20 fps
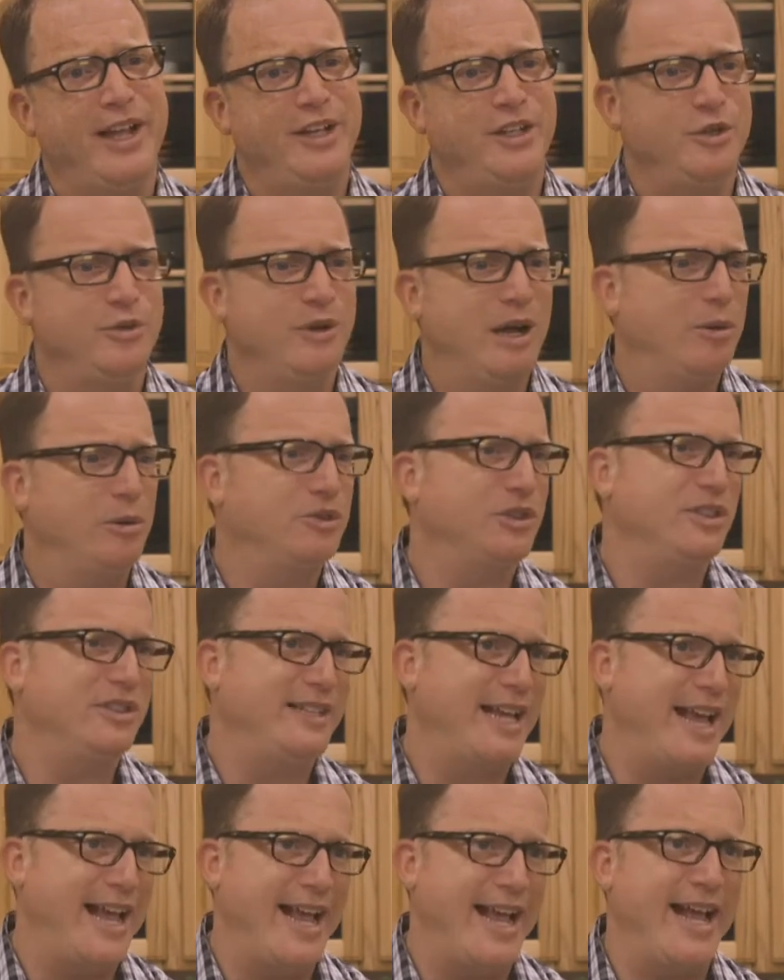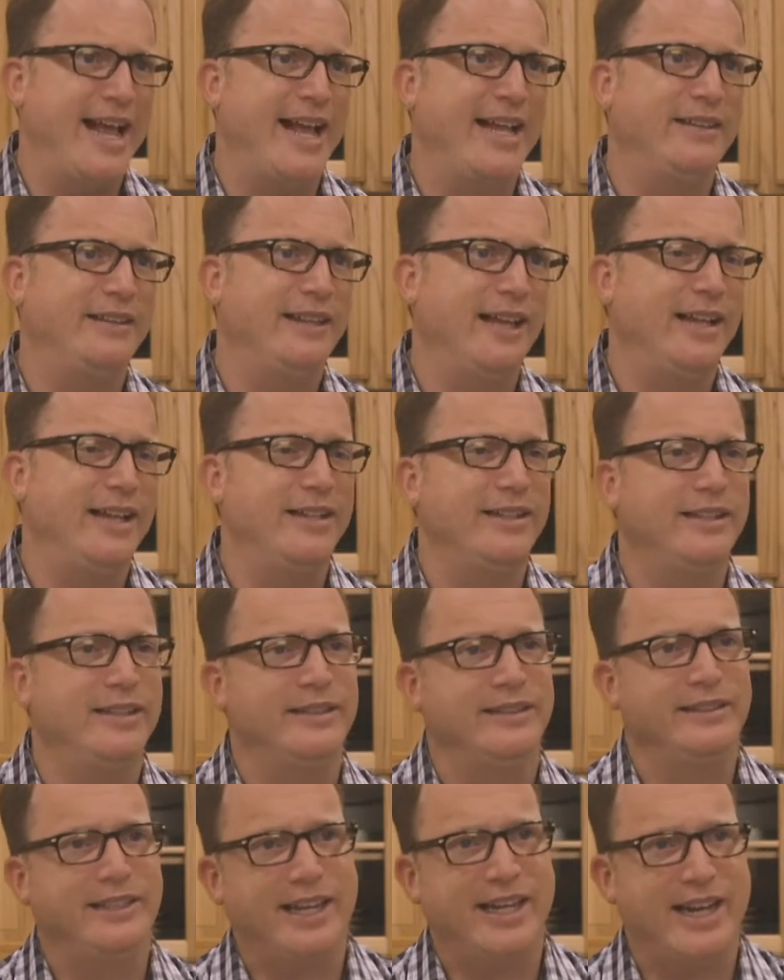I knew I was a dad that
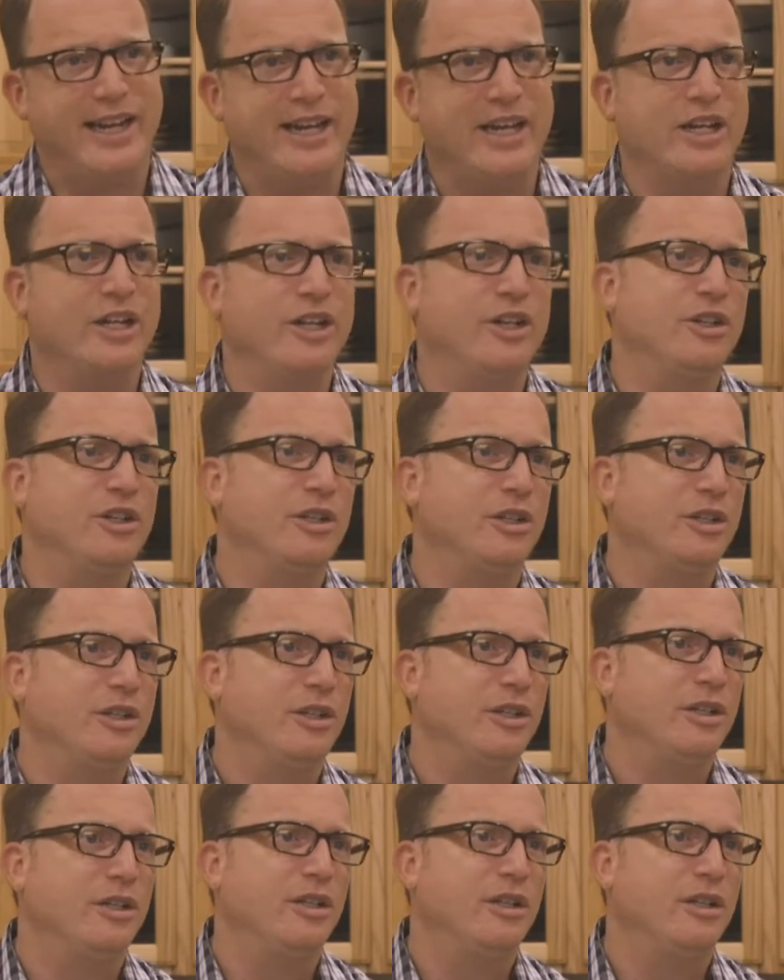cared,